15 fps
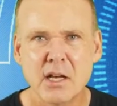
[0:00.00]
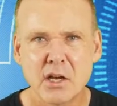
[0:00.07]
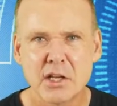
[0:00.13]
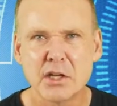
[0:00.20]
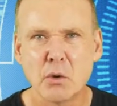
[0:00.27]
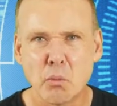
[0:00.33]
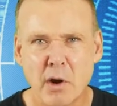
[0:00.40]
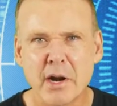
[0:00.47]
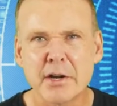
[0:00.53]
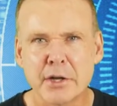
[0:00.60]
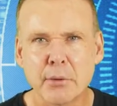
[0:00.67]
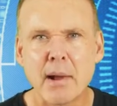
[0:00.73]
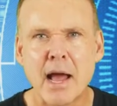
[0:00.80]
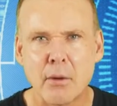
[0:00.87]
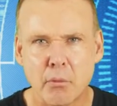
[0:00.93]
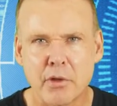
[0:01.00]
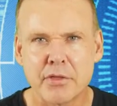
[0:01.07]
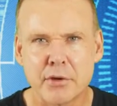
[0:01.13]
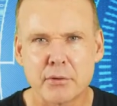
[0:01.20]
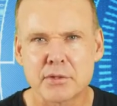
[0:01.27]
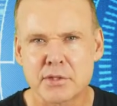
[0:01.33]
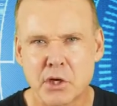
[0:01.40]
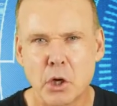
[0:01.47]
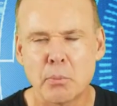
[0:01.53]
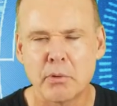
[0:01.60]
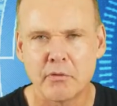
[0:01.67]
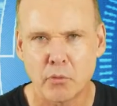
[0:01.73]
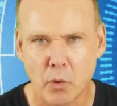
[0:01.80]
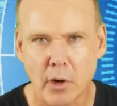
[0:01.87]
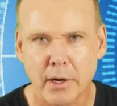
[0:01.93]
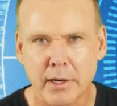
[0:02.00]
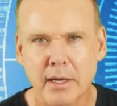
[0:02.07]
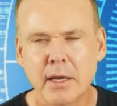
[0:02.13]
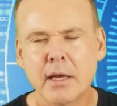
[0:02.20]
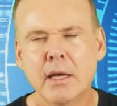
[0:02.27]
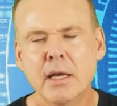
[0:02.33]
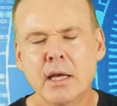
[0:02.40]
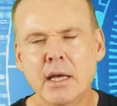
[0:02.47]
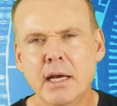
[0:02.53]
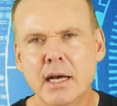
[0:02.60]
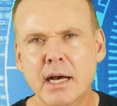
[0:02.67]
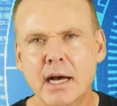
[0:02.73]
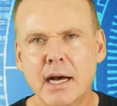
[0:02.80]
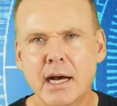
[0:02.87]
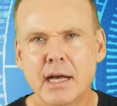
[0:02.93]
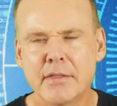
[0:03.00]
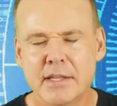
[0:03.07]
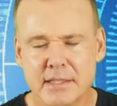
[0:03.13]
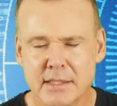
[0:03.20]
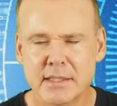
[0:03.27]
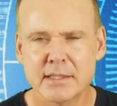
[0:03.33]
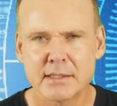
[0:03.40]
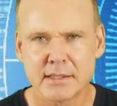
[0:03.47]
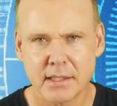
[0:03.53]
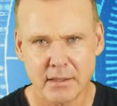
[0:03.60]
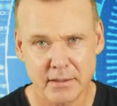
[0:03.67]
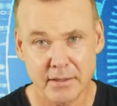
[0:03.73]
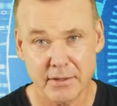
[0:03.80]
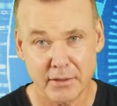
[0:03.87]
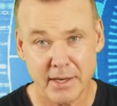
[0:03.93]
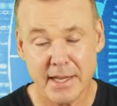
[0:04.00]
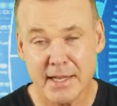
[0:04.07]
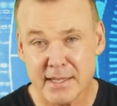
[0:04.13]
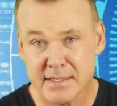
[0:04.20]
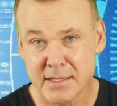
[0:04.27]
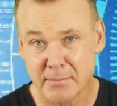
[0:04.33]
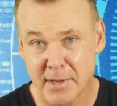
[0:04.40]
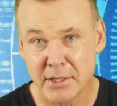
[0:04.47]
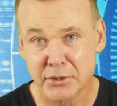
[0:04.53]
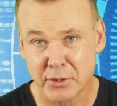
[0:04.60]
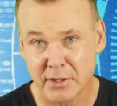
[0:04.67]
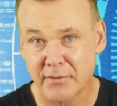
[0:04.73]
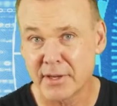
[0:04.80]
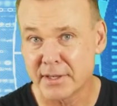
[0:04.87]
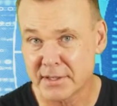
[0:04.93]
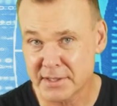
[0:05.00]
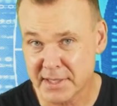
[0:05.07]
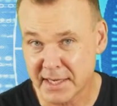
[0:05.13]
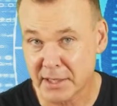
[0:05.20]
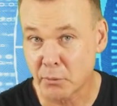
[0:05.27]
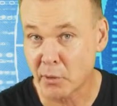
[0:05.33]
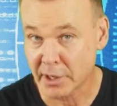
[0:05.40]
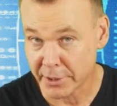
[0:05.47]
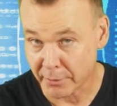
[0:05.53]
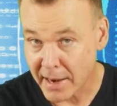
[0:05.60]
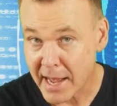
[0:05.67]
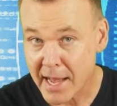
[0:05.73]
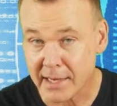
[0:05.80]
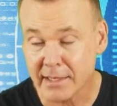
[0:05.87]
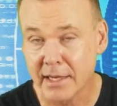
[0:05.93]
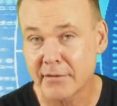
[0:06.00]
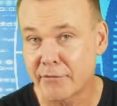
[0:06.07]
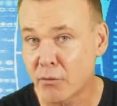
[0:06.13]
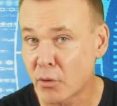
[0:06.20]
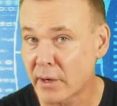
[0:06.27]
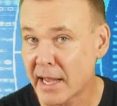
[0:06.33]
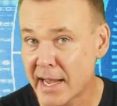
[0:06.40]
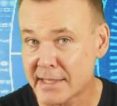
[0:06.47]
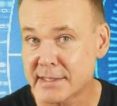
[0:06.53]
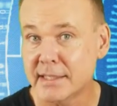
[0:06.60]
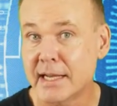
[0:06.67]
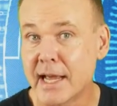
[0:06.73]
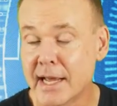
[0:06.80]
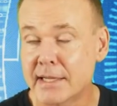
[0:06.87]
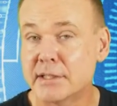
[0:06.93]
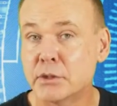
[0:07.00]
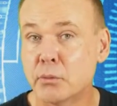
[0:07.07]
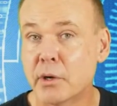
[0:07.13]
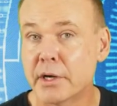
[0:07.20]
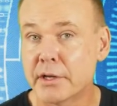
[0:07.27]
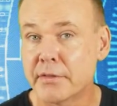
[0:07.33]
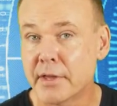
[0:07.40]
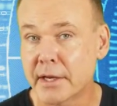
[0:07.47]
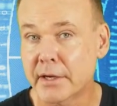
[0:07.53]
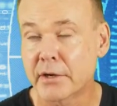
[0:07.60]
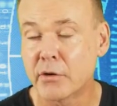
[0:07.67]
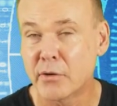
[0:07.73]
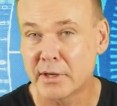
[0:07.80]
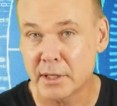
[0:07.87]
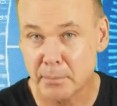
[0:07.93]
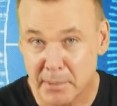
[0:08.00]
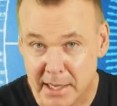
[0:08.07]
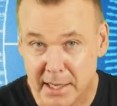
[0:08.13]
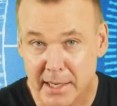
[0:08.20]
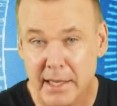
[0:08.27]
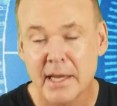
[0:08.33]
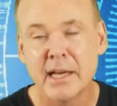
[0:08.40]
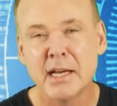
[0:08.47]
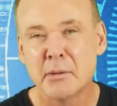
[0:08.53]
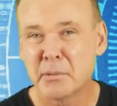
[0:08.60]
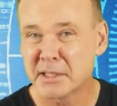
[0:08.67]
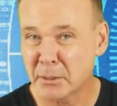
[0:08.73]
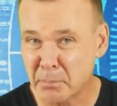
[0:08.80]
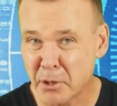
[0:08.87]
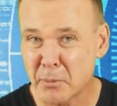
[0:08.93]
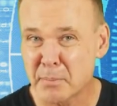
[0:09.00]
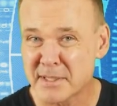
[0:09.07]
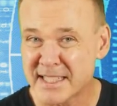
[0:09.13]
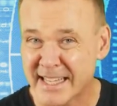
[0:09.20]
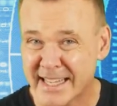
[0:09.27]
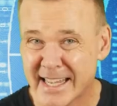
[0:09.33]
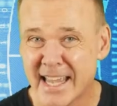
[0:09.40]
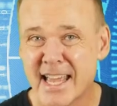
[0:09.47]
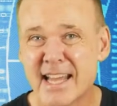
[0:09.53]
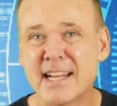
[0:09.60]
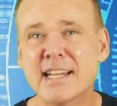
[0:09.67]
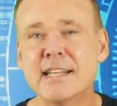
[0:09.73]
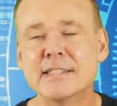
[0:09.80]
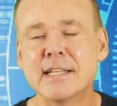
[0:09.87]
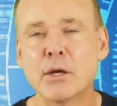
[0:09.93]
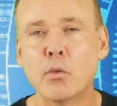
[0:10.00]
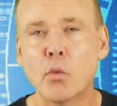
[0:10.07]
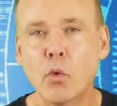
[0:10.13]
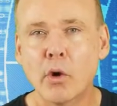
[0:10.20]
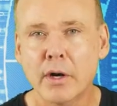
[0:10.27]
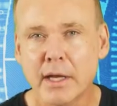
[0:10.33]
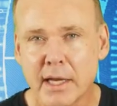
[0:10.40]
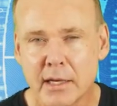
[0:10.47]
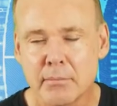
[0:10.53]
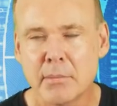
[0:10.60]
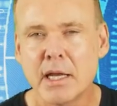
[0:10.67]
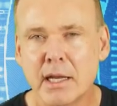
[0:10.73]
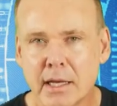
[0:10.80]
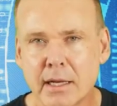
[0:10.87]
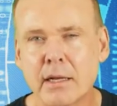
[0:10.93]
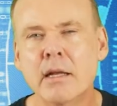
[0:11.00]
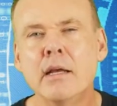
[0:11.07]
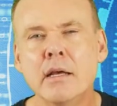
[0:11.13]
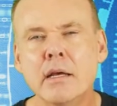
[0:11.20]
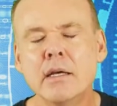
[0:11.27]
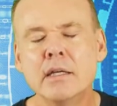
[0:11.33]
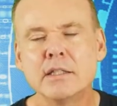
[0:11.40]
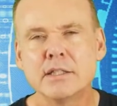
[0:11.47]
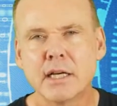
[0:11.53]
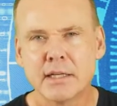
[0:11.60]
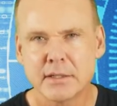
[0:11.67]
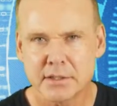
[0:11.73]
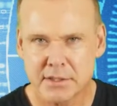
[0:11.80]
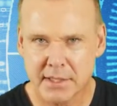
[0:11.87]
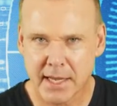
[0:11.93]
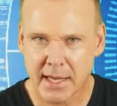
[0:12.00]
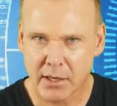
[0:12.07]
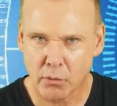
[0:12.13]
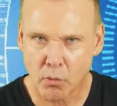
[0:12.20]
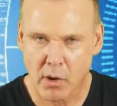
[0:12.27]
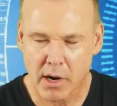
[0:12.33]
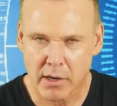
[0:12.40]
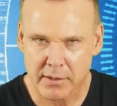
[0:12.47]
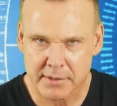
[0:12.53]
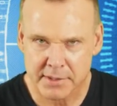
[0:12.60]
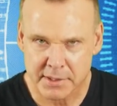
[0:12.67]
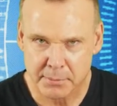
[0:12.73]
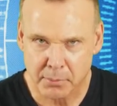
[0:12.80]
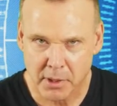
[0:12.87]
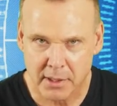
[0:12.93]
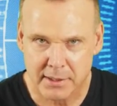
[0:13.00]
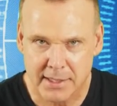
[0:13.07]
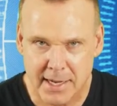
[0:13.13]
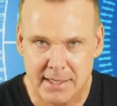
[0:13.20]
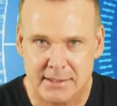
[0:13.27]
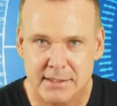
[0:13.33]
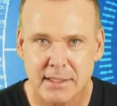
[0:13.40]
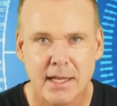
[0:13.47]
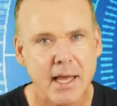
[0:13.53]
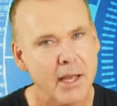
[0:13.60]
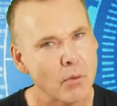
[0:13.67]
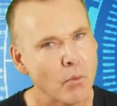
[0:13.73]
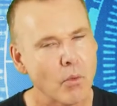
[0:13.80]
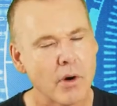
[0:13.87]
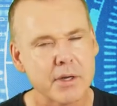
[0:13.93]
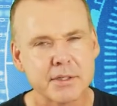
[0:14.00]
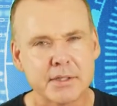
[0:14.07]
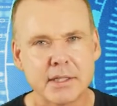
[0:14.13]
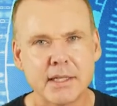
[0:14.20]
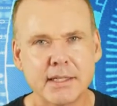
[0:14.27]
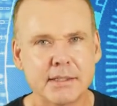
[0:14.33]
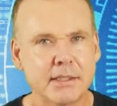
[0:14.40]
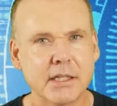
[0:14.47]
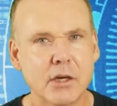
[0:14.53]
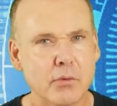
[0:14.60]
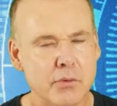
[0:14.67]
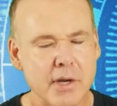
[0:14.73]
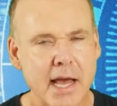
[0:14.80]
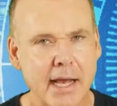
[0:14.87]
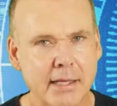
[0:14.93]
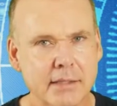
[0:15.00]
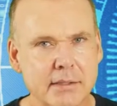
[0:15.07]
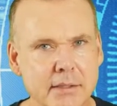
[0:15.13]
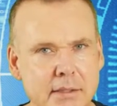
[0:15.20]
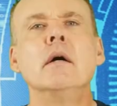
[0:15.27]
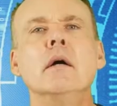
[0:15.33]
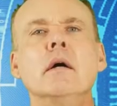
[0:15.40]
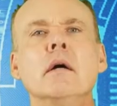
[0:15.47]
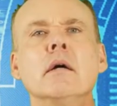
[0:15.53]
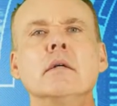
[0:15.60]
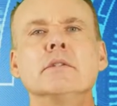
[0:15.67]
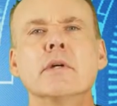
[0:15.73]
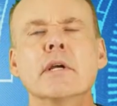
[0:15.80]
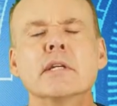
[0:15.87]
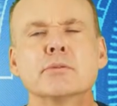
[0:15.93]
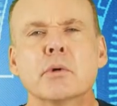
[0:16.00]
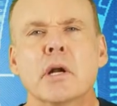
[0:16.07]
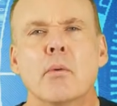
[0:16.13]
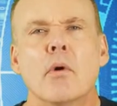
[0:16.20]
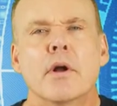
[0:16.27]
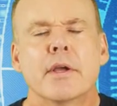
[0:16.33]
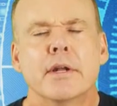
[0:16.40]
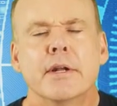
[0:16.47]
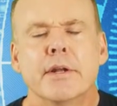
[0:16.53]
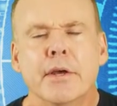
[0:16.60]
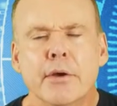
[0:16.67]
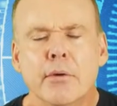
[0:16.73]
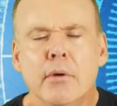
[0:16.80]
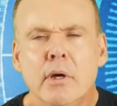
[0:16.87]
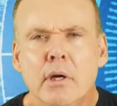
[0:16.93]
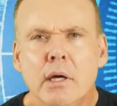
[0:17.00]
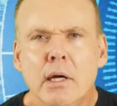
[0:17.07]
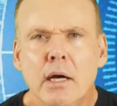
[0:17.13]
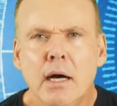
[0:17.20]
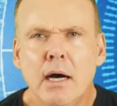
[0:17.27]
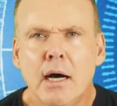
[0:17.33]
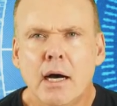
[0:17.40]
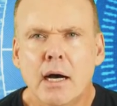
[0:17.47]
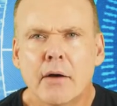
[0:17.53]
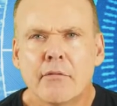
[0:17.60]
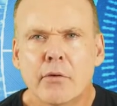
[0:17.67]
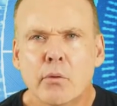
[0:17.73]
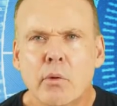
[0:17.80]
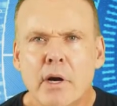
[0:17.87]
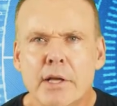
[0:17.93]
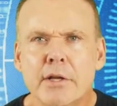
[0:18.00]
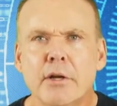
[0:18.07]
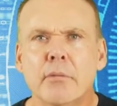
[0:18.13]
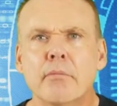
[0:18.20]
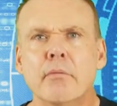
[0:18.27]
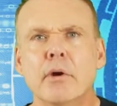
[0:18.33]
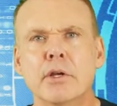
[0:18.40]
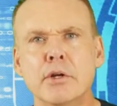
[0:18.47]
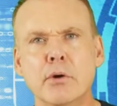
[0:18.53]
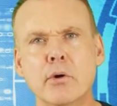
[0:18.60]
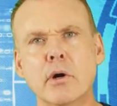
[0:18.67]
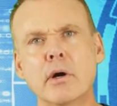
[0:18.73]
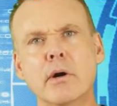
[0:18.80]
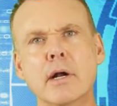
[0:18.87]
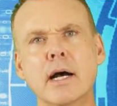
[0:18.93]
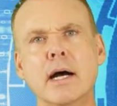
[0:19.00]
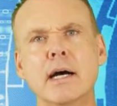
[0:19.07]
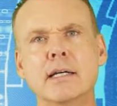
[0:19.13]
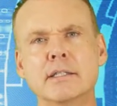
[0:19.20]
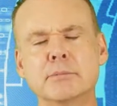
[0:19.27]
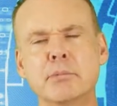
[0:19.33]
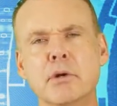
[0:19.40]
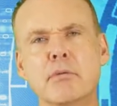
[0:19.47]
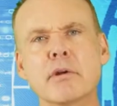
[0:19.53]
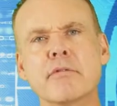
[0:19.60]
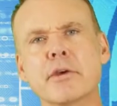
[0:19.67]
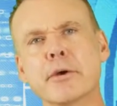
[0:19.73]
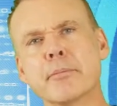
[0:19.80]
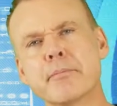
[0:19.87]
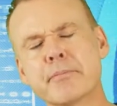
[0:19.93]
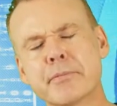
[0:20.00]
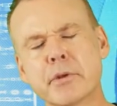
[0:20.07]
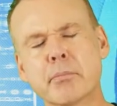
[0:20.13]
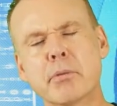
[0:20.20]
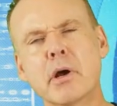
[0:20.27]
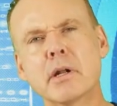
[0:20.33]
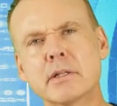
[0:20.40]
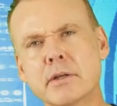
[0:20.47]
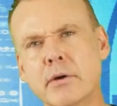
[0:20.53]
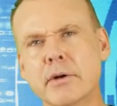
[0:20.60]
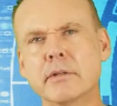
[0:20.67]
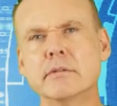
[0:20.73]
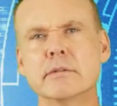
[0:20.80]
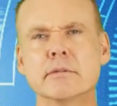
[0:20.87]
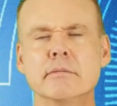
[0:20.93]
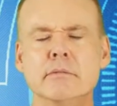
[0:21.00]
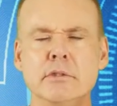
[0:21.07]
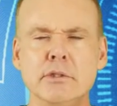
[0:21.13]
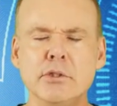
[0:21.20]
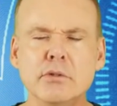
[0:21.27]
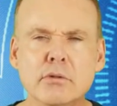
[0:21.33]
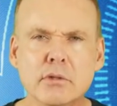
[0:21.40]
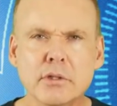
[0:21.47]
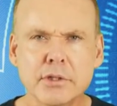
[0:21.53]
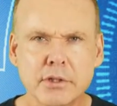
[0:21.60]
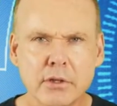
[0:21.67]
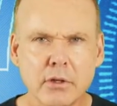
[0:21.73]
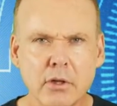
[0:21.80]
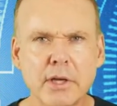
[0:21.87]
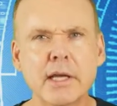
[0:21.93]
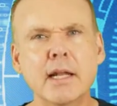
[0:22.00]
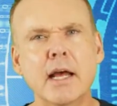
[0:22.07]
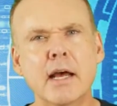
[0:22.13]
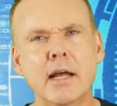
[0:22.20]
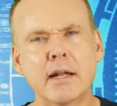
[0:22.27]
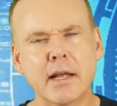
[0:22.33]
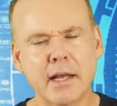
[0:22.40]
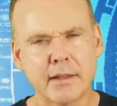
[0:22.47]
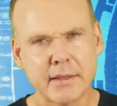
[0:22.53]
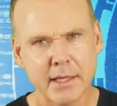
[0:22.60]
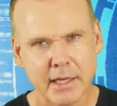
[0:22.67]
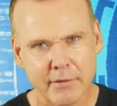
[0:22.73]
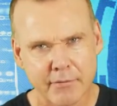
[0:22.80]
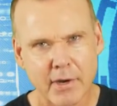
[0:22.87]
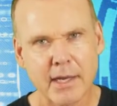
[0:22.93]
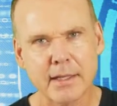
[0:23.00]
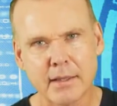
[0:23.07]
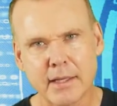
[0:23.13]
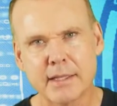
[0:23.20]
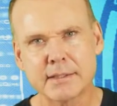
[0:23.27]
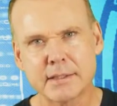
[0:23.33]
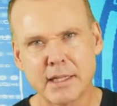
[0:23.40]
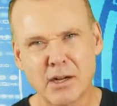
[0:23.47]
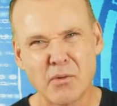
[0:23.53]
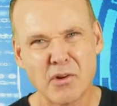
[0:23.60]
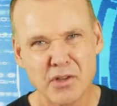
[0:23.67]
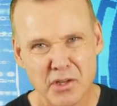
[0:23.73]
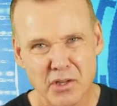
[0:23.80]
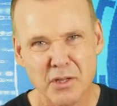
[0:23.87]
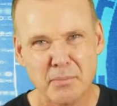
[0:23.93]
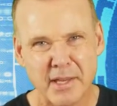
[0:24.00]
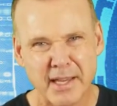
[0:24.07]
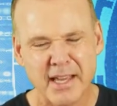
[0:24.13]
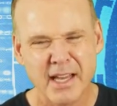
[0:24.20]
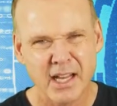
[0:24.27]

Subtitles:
you're at with your scope of work. There is a measure of understanding where you're at and forecasting ahead to where you think you're going to be, but the purpose, again, is a working meeting to understand where is this product at today and where does it need to go next. So here's what I want you to do for running your sprint review. So product owners, you're looking at the invite list, and I want you to be